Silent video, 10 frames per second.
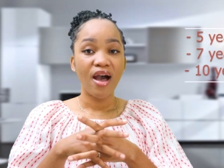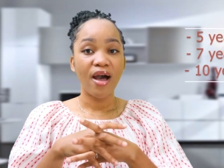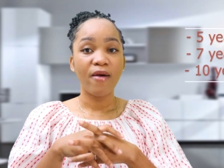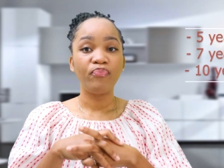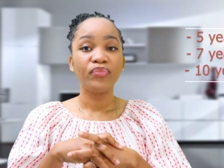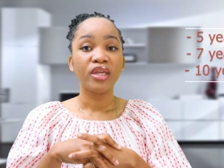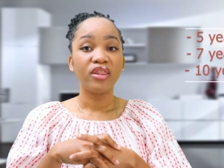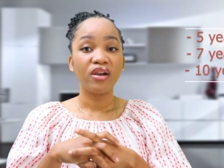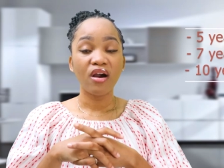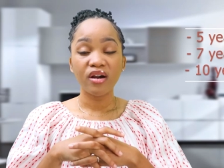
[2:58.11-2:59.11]
Um,
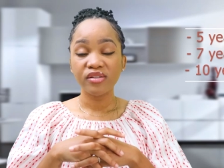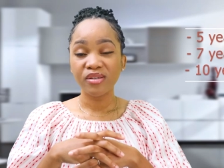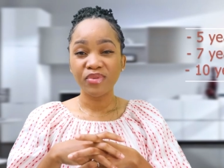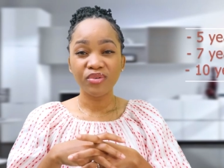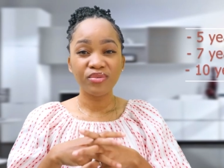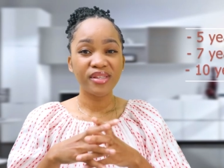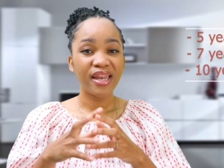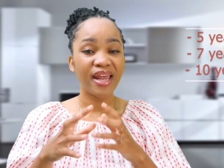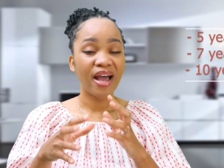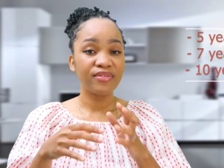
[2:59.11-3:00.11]
there are some schools
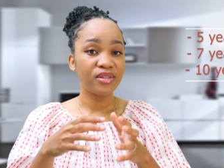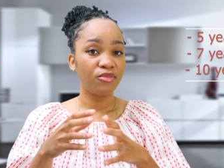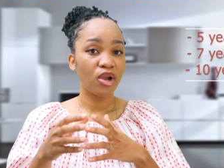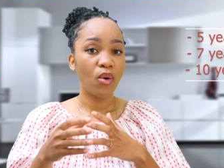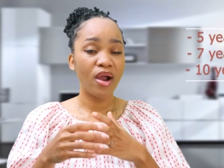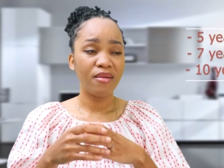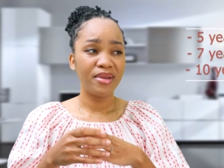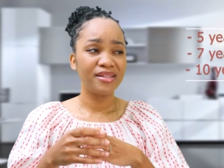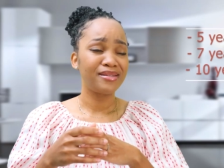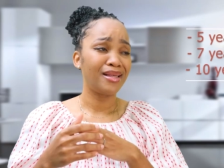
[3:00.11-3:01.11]
that have some
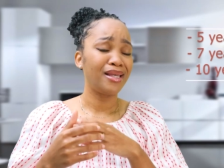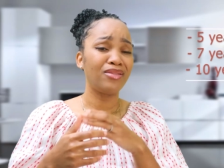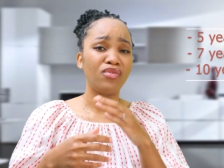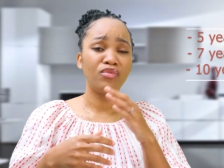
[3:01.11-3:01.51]
requirements, like